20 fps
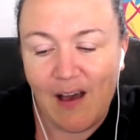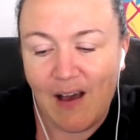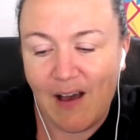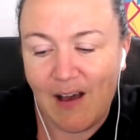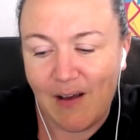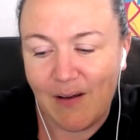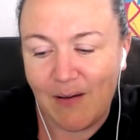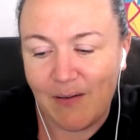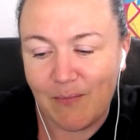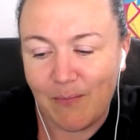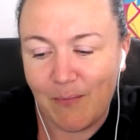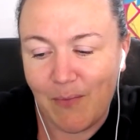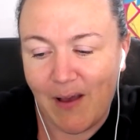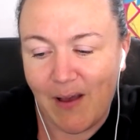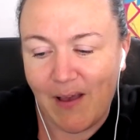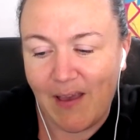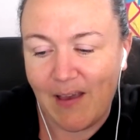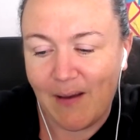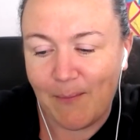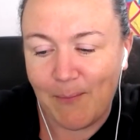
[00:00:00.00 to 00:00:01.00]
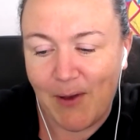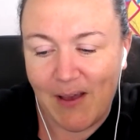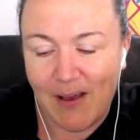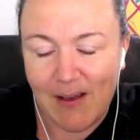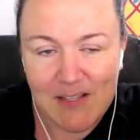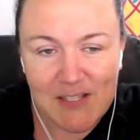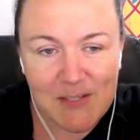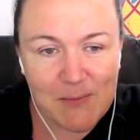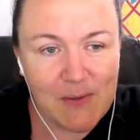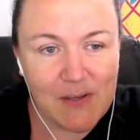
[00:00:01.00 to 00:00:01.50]
My
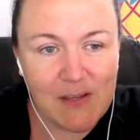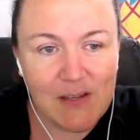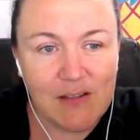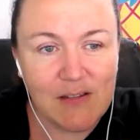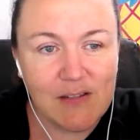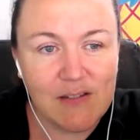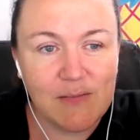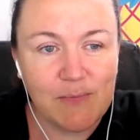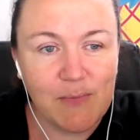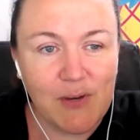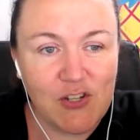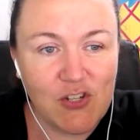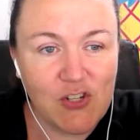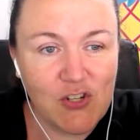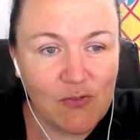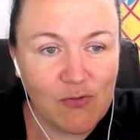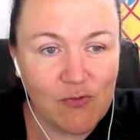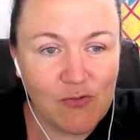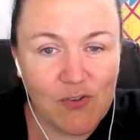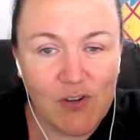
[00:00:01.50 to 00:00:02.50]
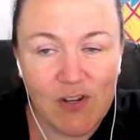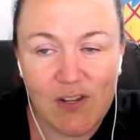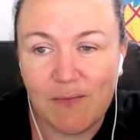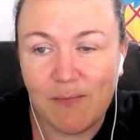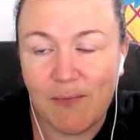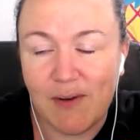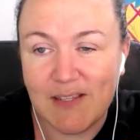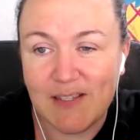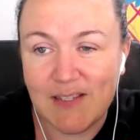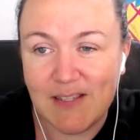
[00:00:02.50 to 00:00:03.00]
husband, my children,
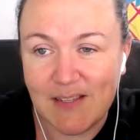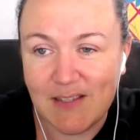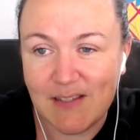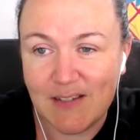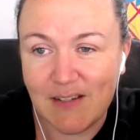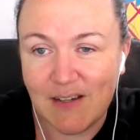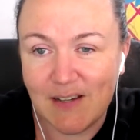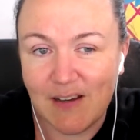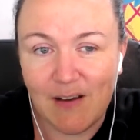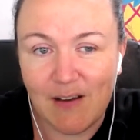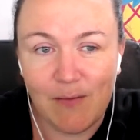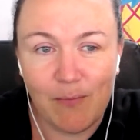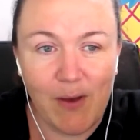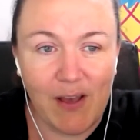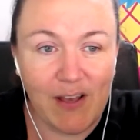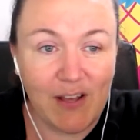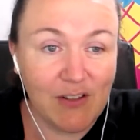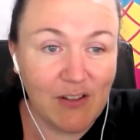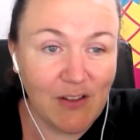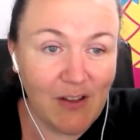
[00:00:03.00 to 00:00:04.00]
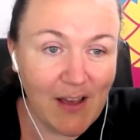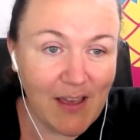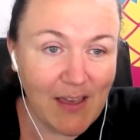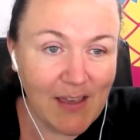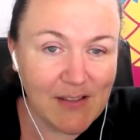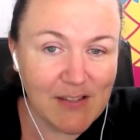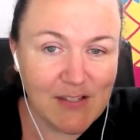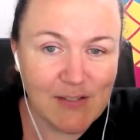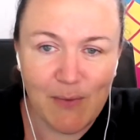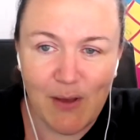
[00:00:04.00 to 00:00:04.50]
my sister, my
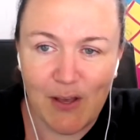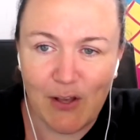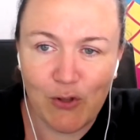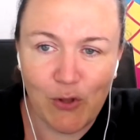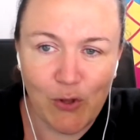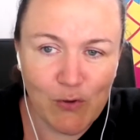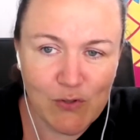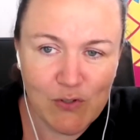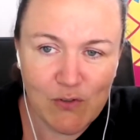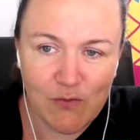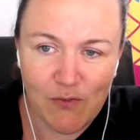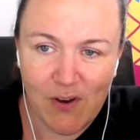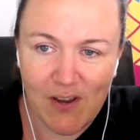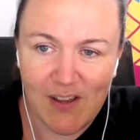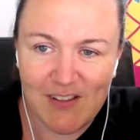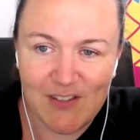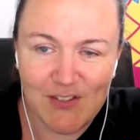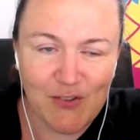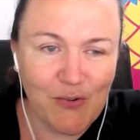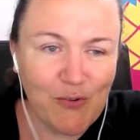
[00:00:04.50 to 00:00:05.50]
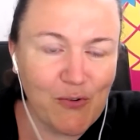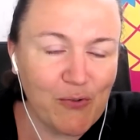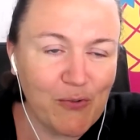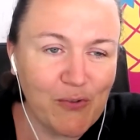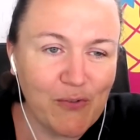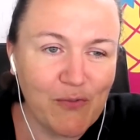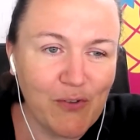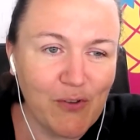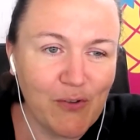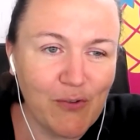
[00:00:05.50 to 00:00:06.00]
clients, my close friends, all
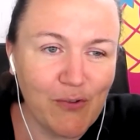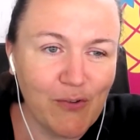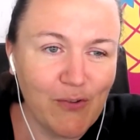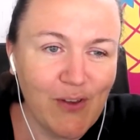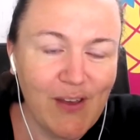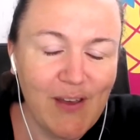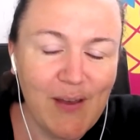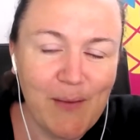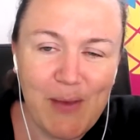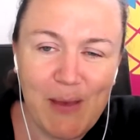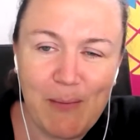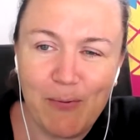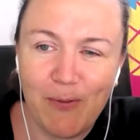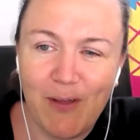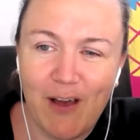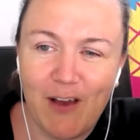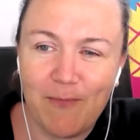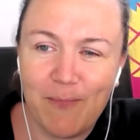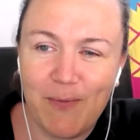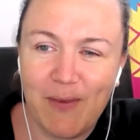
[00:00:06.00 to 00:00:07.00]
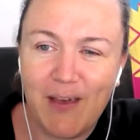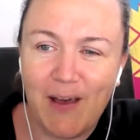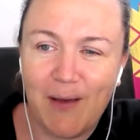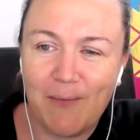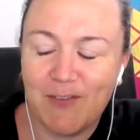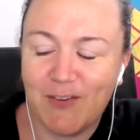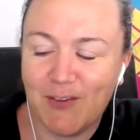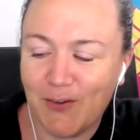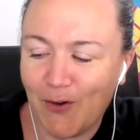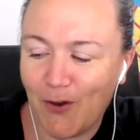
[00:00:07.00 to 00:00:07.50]
of you, people I've
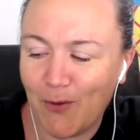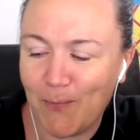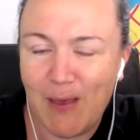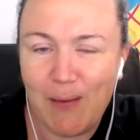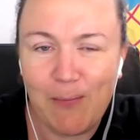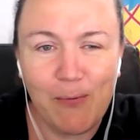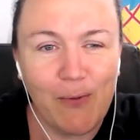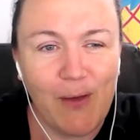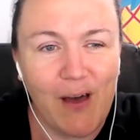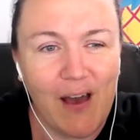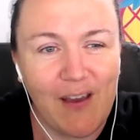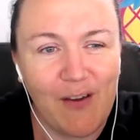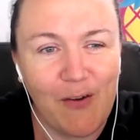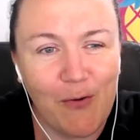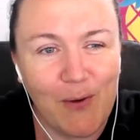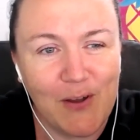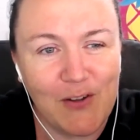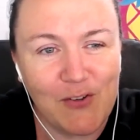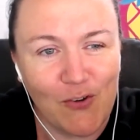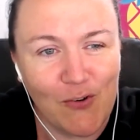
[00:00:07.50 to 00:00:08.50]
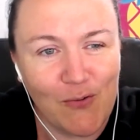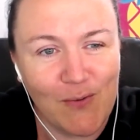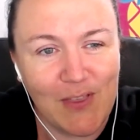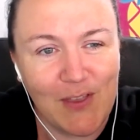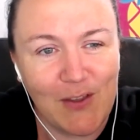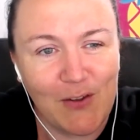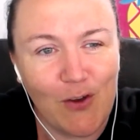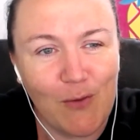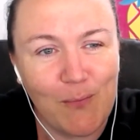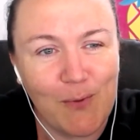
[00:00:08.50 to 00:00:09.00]
become to know, who I don't
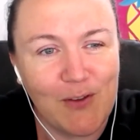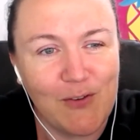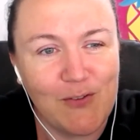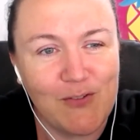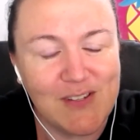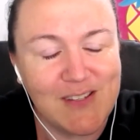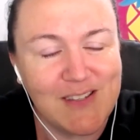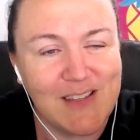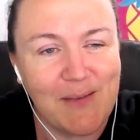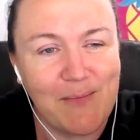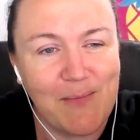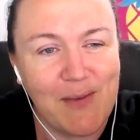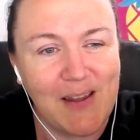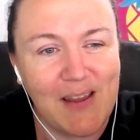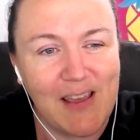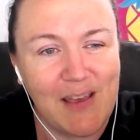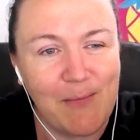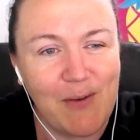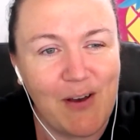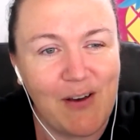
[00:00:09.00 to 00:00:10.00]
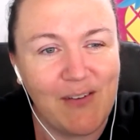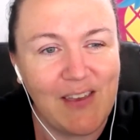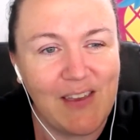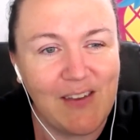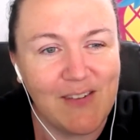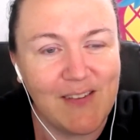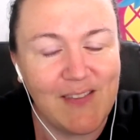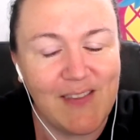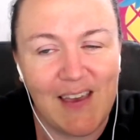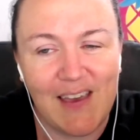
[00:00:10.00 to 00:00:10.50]
really know, but who just send me an email
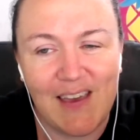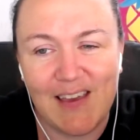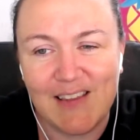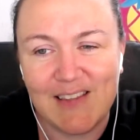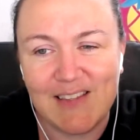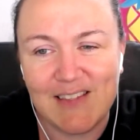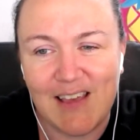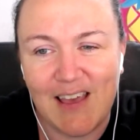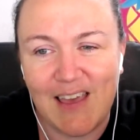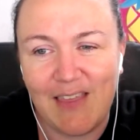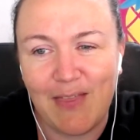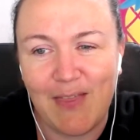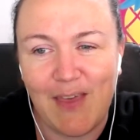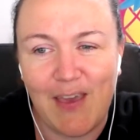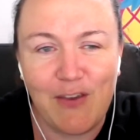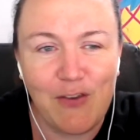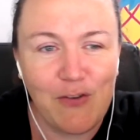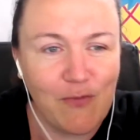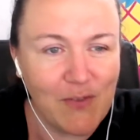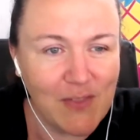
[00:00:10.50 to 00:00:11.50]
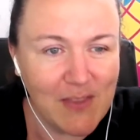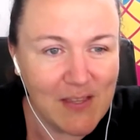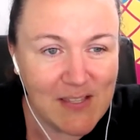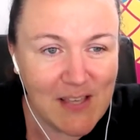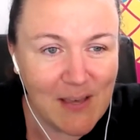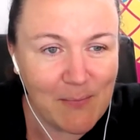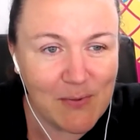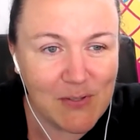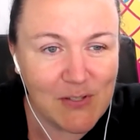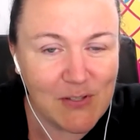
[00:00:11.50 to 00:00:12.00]
here and there and say, thank you for this
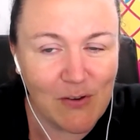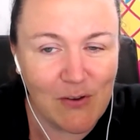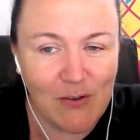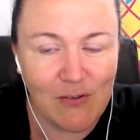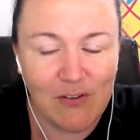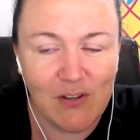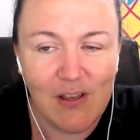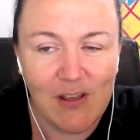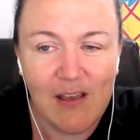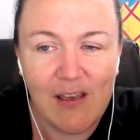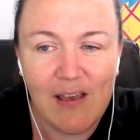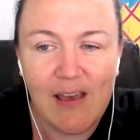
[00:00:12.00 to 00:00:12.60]
episode.